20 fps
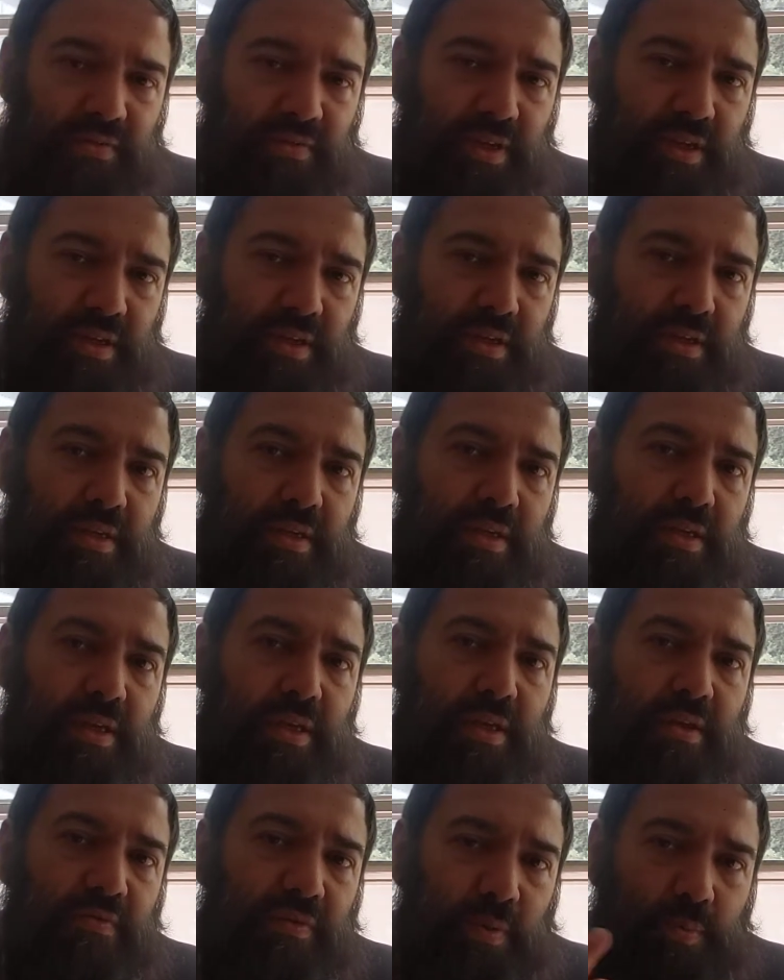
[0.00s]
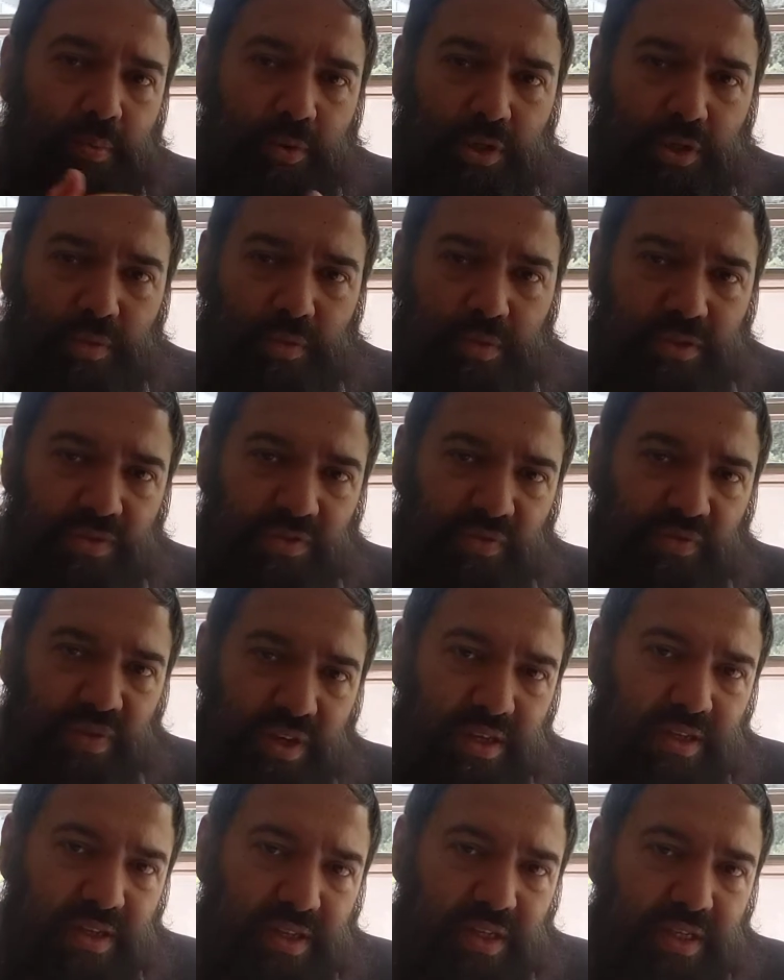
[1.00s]
That if a person wants to
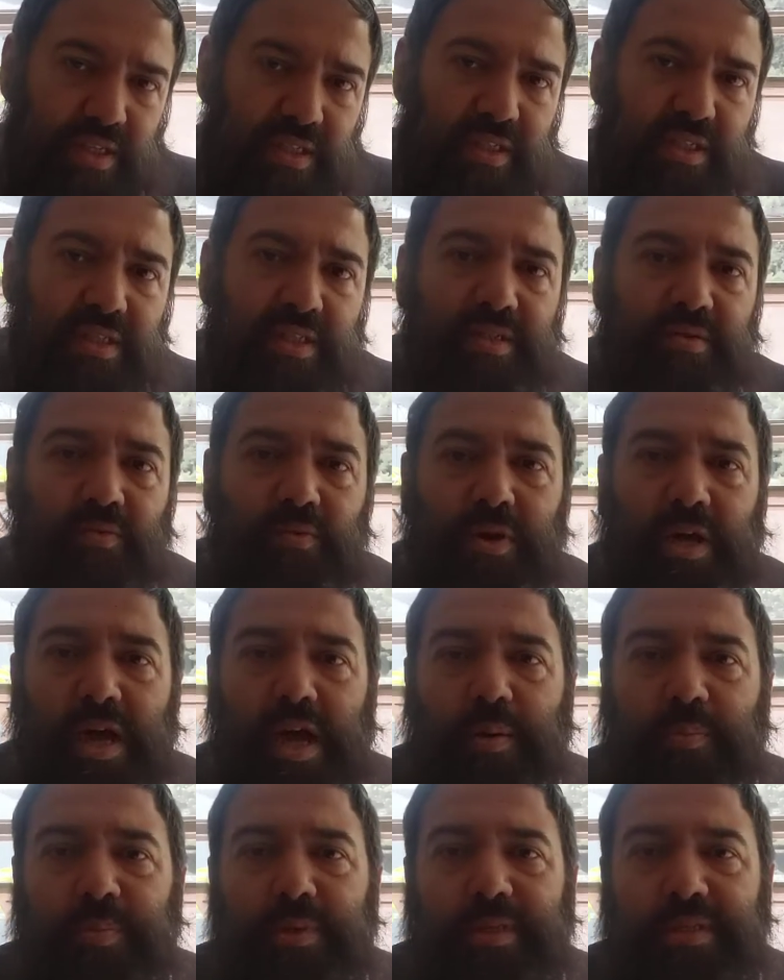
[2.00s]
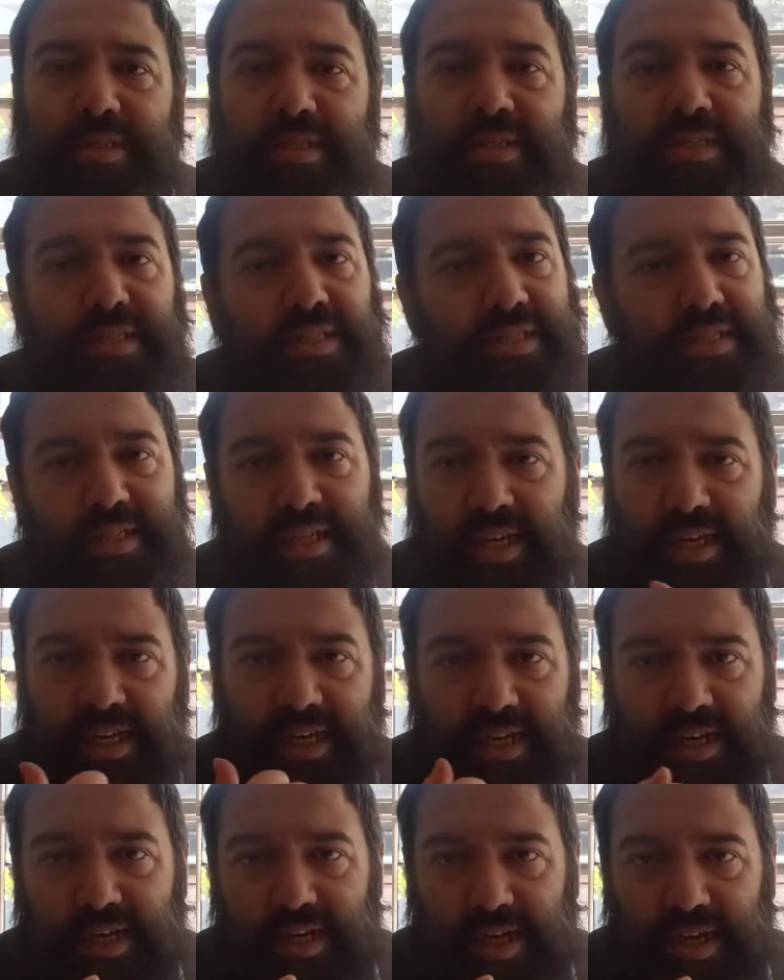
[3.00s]
fix these, what happens is he's
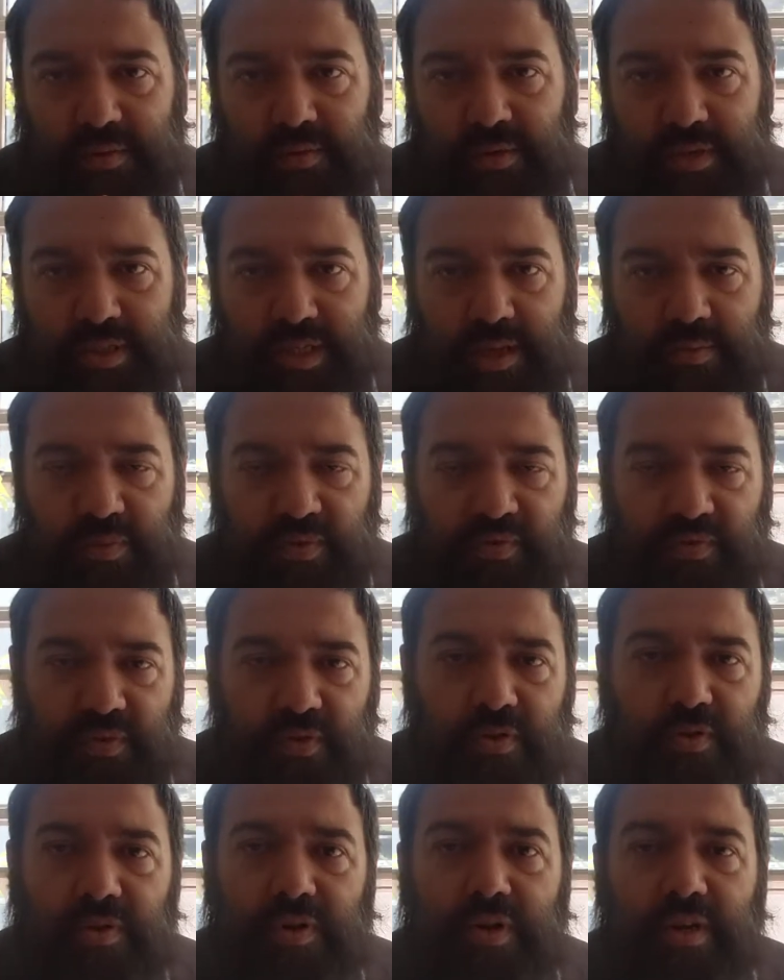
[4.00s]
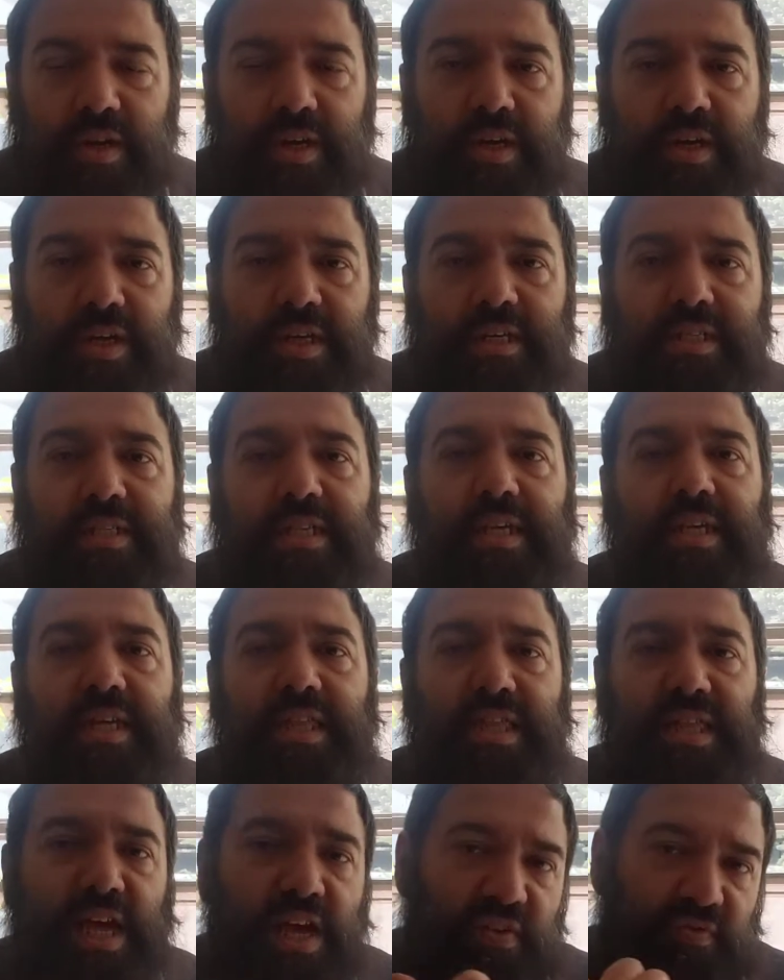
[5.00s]
taking, like we said before, he's taking the
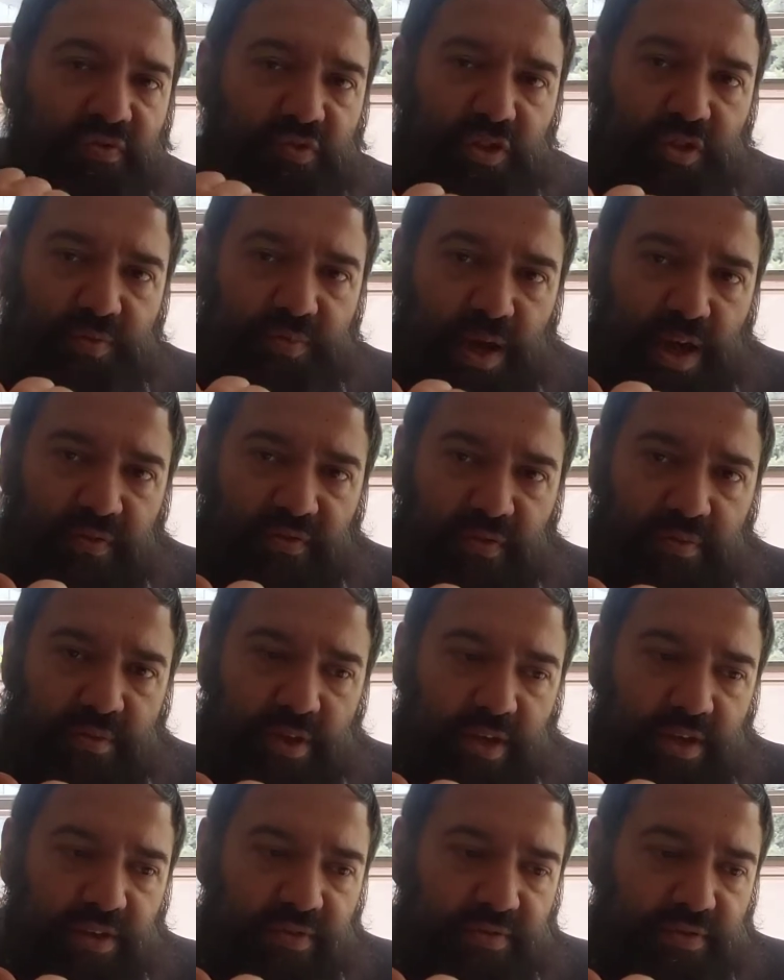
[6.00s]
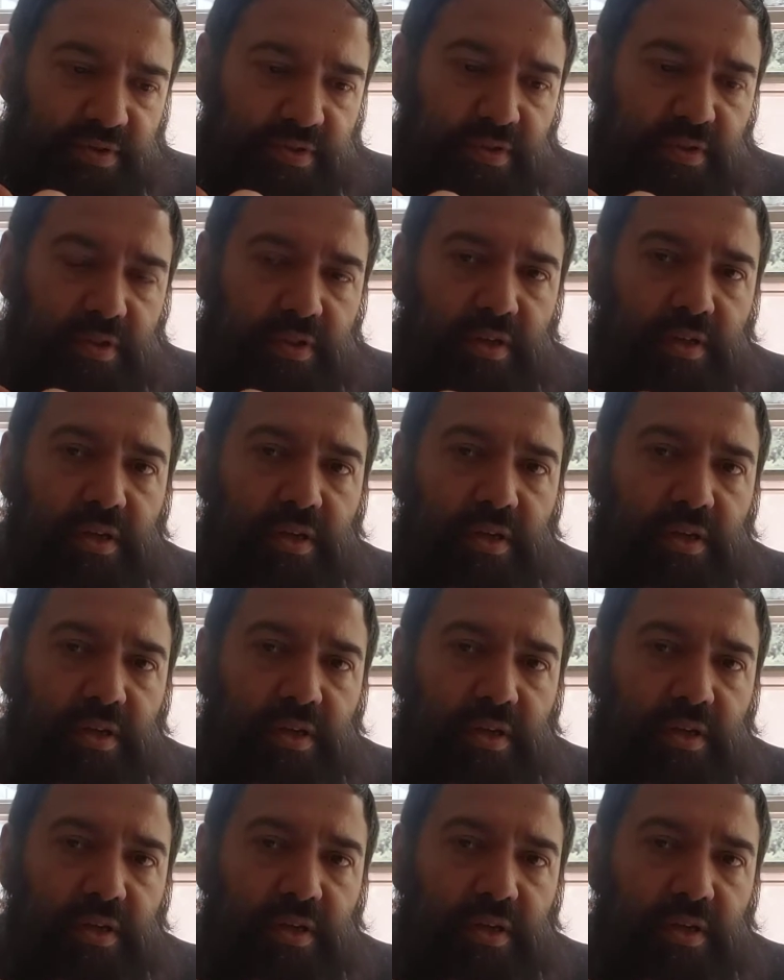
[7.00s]
life force back from the evil